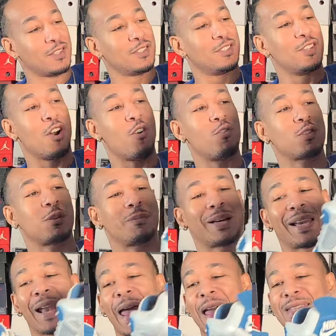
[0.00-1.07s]
Yo, some
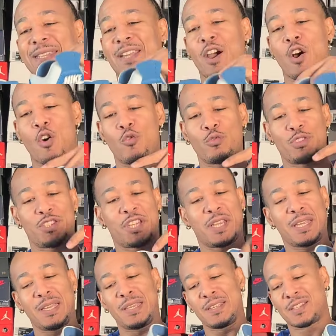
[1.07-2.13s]
classic
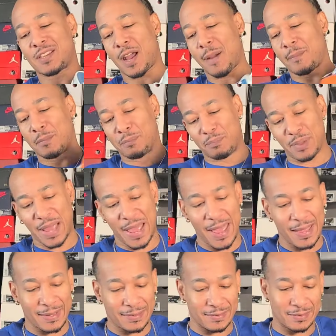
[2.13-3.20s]
OGs coming
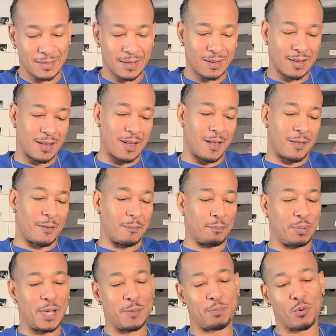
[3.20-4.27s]
back.
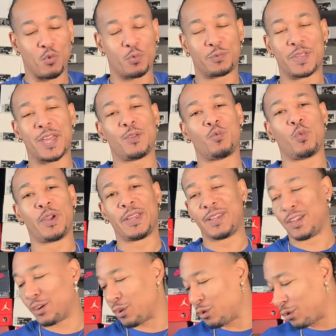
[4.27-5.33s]
People, they
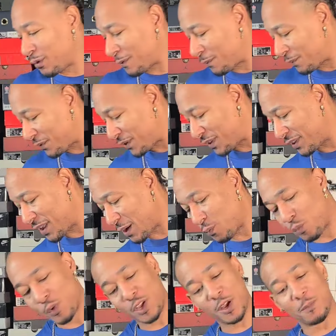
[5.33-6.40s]
will
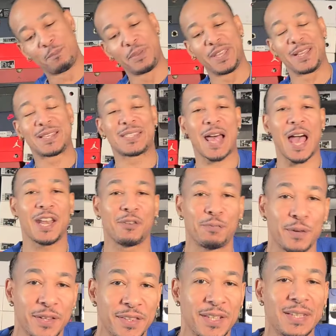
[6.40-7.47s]
be excited
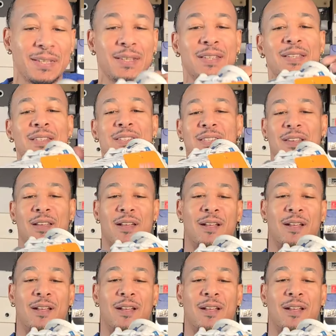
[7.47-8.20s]
for these.